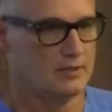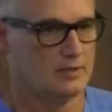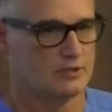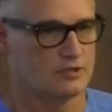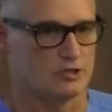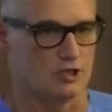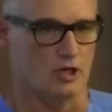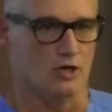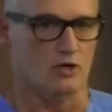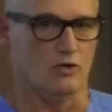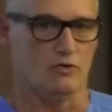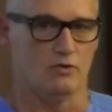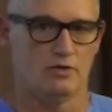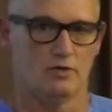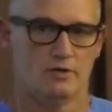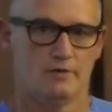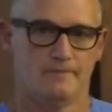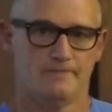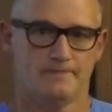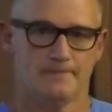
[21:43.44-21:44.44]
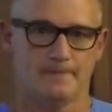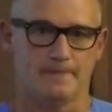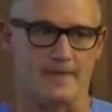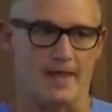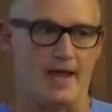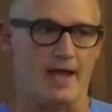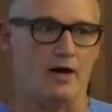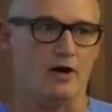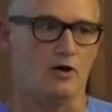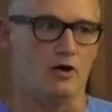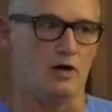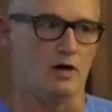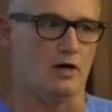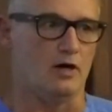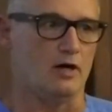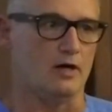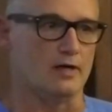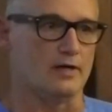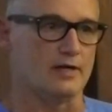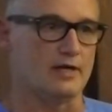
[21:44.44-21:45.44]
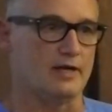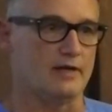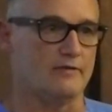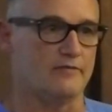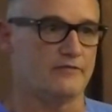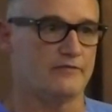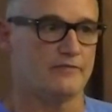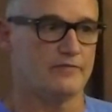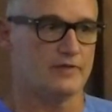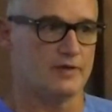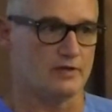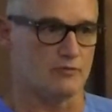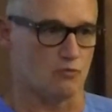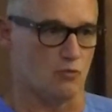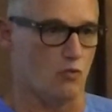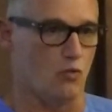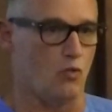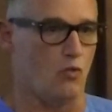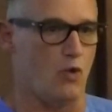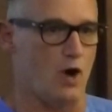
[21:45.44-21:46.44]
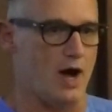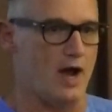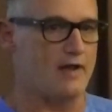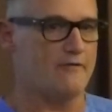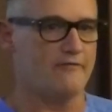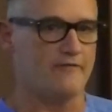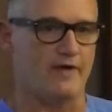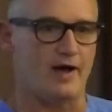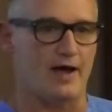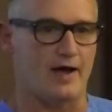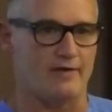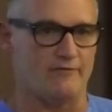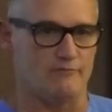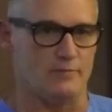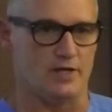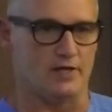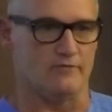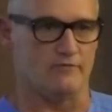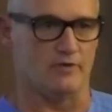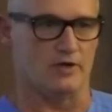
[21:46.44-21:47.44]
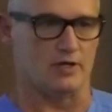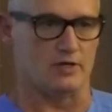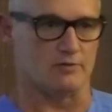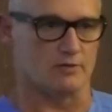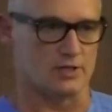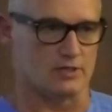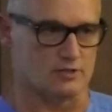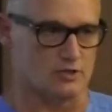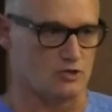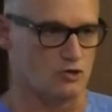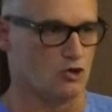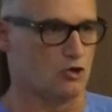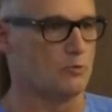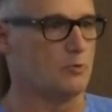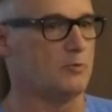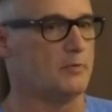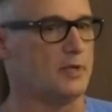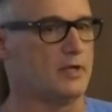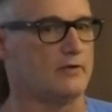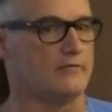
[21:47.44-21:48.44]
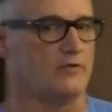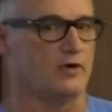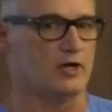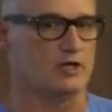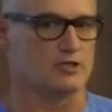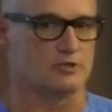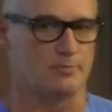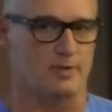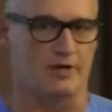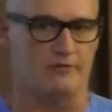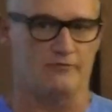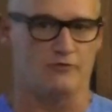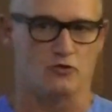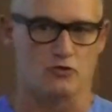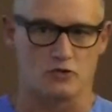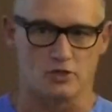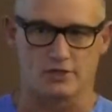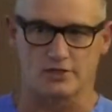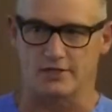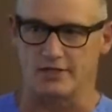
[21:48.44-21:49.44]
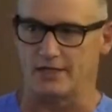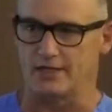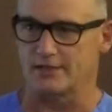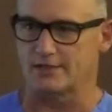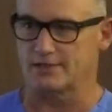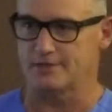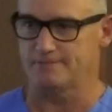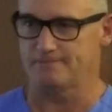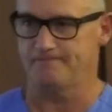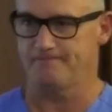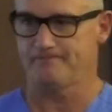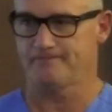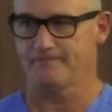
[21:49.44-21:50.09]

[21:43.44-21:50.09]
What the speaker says: So now why 5-minute volume? Because a normal minute volume is about 4 to 6.